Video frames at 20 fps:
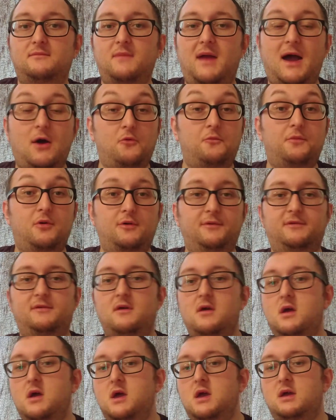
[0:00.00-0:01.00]
output
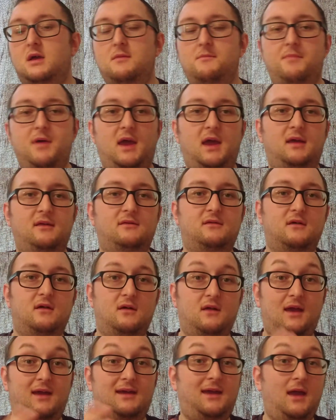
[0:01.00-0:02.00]
compared
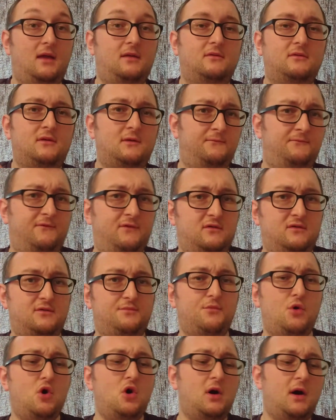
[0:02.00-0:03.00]
to, again, something
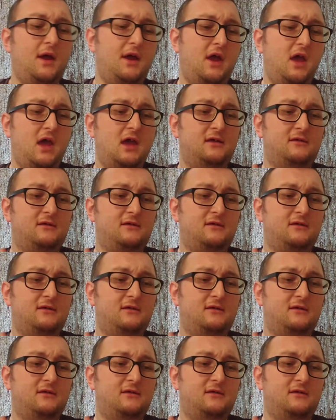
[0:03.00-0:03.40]
smaller.